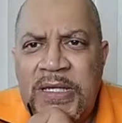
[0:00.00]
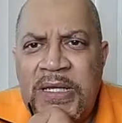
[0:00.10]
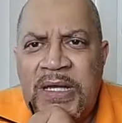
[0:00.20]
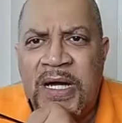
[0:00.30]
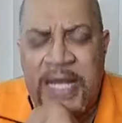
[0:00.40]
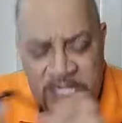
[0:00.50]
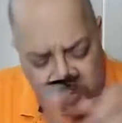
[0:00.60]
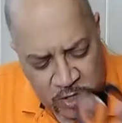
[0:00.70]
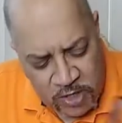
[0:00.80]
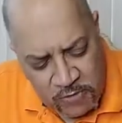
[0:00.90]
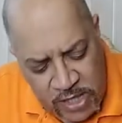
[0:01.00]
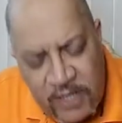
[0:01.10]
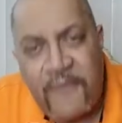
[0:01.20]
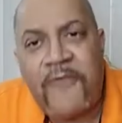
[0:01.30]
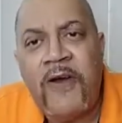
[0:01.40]
And as we're going to read a
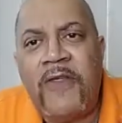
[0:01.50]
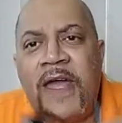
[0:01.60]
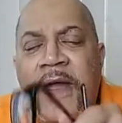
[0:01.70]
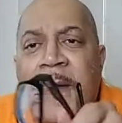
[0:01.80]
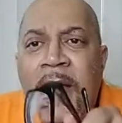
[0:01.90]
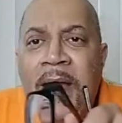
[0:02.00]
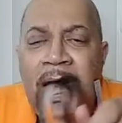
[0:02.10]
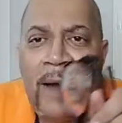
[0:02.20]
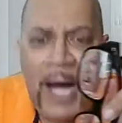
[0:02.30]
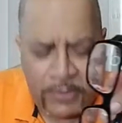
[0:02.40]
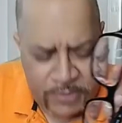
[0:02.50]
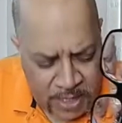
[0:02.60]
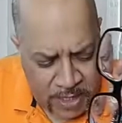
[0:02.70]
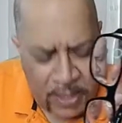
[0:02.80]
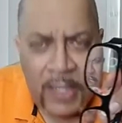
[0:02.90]
little further here about,
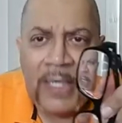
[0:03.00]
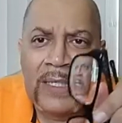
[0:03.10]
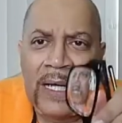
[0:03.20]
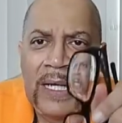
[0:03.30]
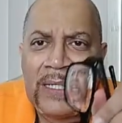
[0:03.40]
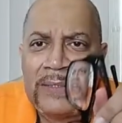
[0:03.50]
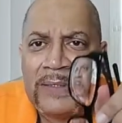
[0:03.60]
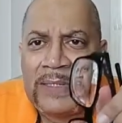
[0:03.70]
I